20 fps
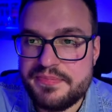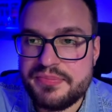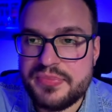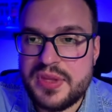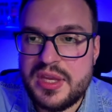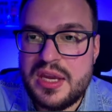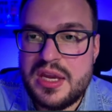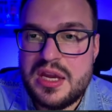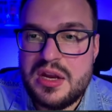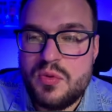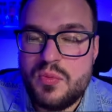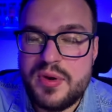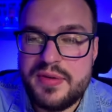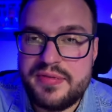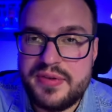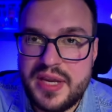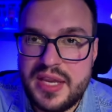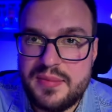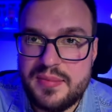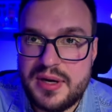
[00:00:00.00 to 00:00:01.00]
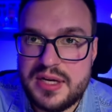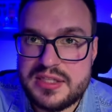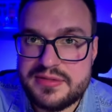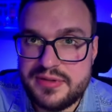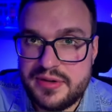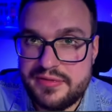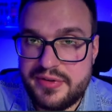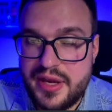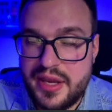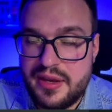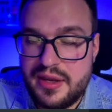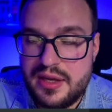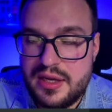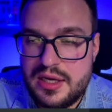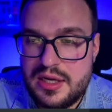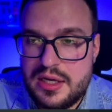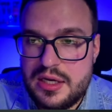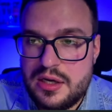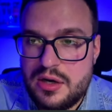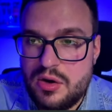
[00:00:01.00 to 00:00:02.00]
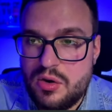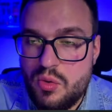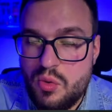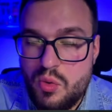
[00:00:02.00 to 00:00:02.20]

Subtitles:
with 3 months for free. Or